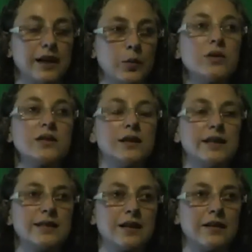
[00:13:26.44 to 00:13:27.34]
they
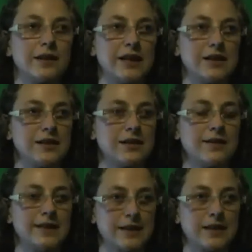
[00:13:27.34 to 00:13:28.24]
wouldn't listen. They
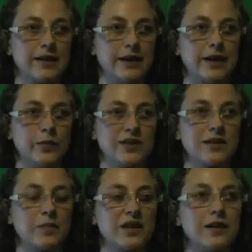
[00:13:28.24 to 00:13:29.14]
decided that it was
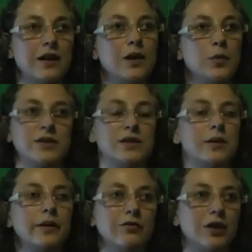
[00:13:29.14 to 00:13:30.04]
something that I
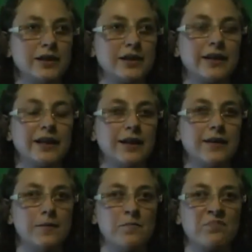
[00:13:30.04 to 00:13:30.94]
wasn't doing right. I
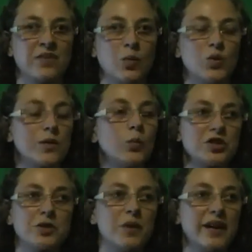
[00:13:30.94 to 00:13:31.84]
either wasn't
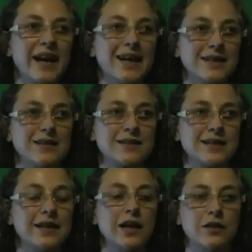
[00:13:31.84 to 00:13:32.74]
washing my
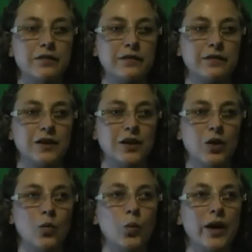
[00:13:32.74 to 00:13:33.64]
hands
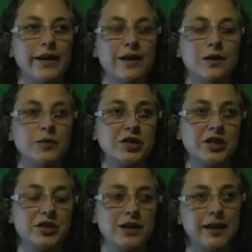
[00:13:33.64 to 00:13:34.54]
enough when I was
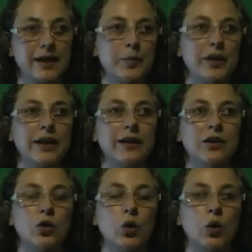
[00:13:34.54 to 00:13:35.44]
changing her nappy,
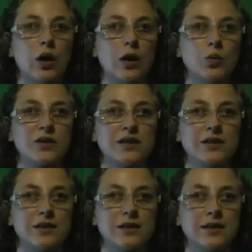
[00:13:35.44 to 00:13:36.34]
or I
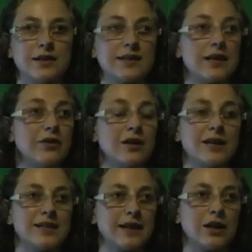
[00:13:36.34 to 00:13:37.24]
wasn't
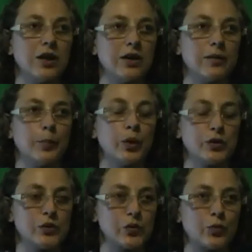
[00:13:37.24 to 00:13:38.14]
sterilising her
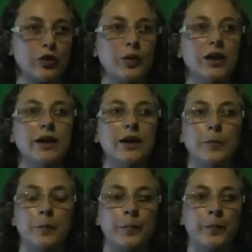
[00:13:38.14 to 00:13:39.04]
bottles properly.